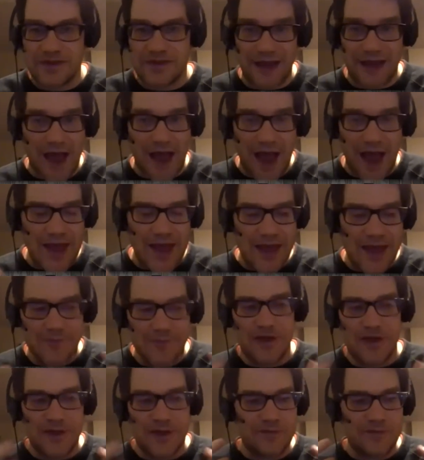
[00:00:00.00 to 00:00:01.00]
Like I
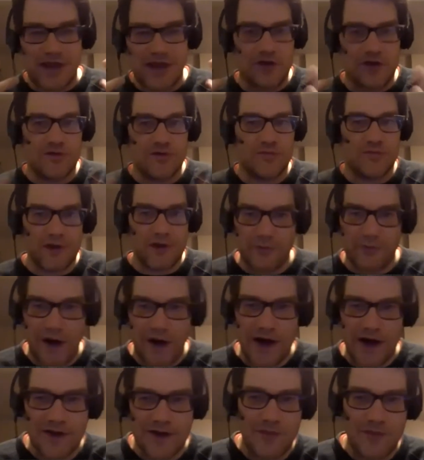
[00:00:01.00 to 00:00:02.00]
am like terrible at
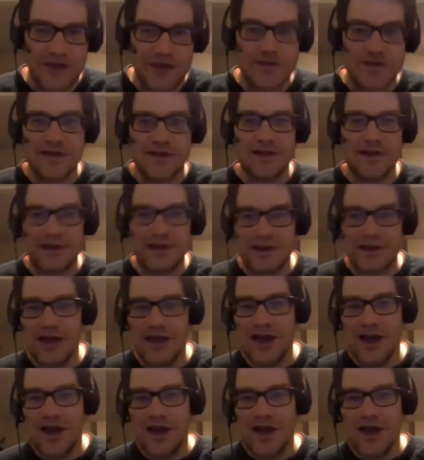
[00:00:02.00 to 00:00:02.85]
writing basically,